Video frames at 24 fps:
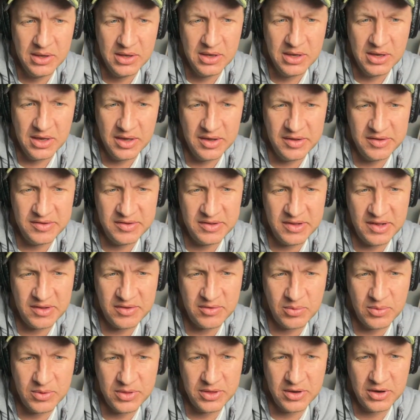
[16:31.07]
assess
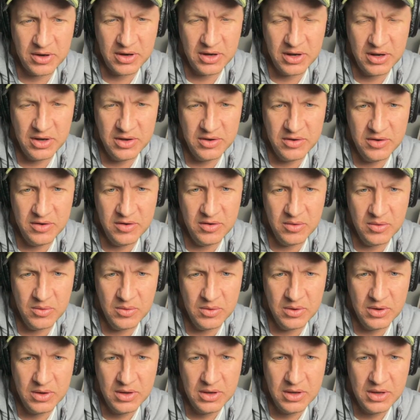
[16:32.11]
what they're going to do,
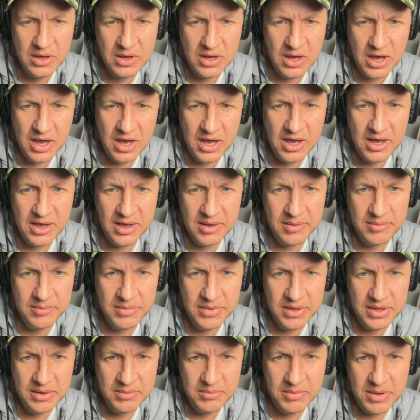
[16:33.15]

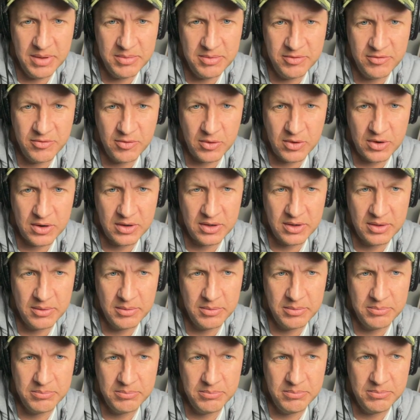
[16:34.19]
and maybe fork a little
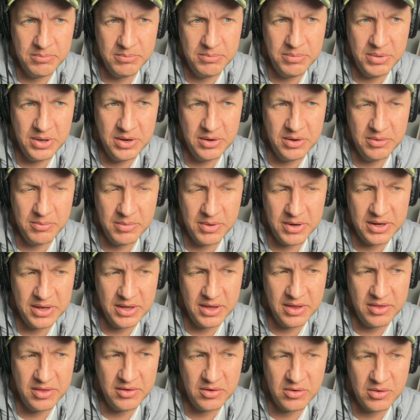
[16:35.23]
bit of money out
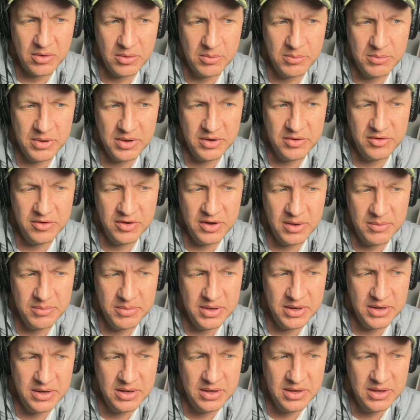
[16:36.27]
of their own budget. I
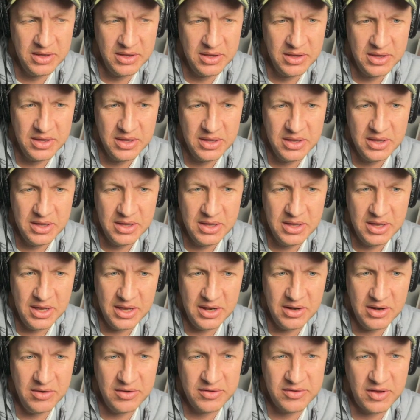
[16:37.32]
mean, I
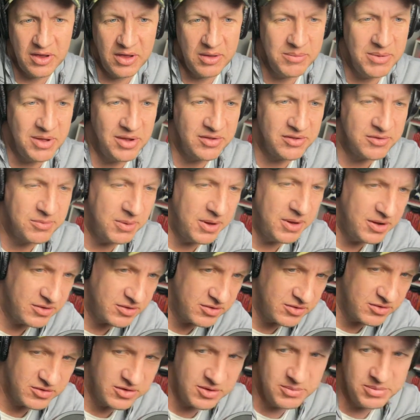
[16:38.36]
know it's all about
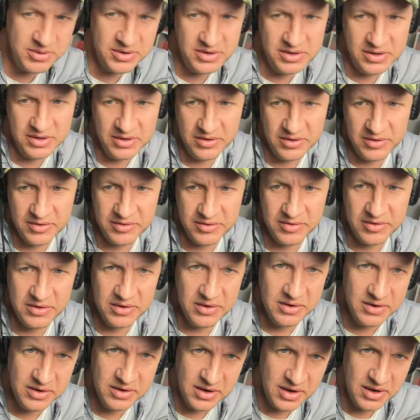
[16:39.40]
sponsorship and deals
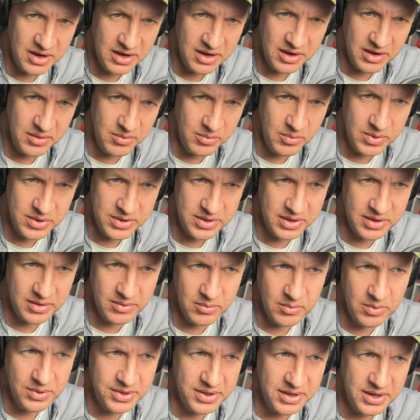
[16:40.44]
and what
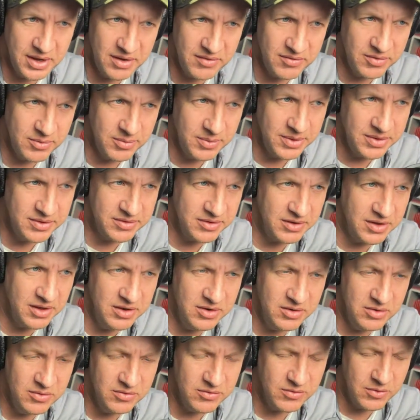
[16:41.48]
the government's going to
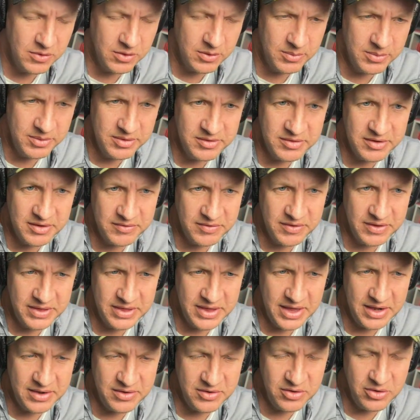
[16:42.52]
do for them and stuff like
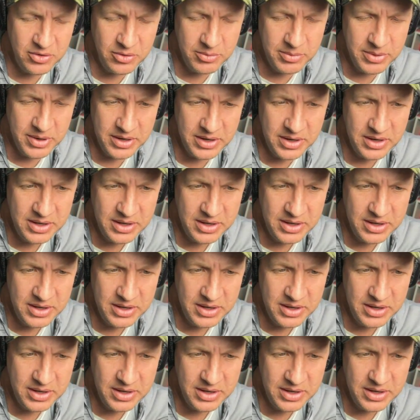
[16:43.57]
that too, but